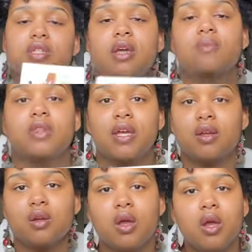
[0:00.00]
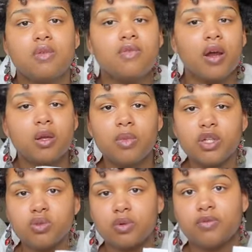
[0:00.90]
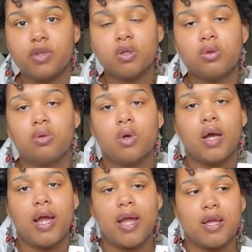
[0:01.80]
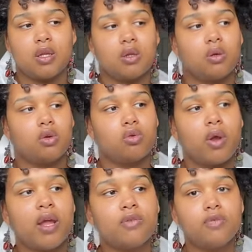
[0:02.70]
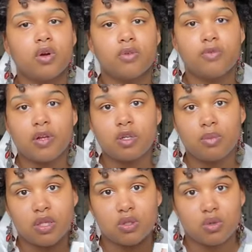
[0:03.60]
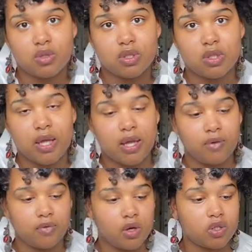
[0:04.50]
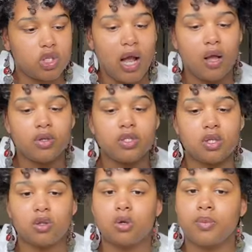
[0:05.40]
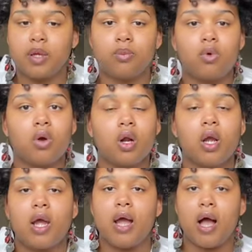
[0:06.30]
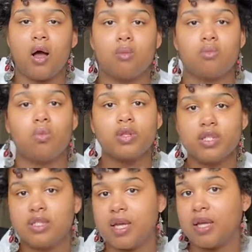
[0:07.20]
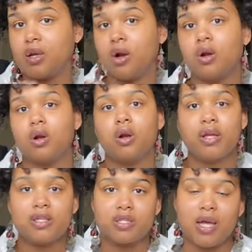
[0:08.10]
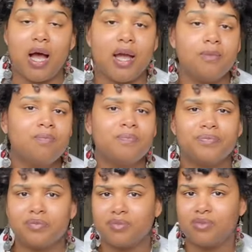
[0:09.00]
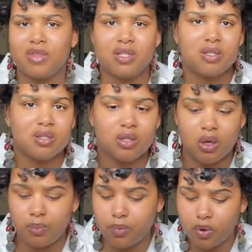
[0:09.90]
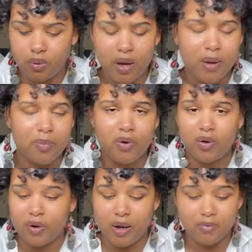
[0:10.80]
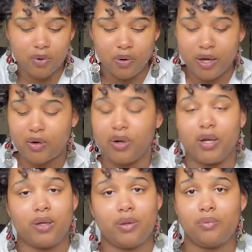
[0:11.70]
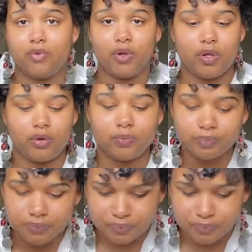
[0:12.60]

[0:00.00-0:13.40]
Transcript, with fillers: same thing. Very much review and great for fundamentals. Like if your child is a little bit more, um, wants to take her or his time, this is a great program, great curriculum for you.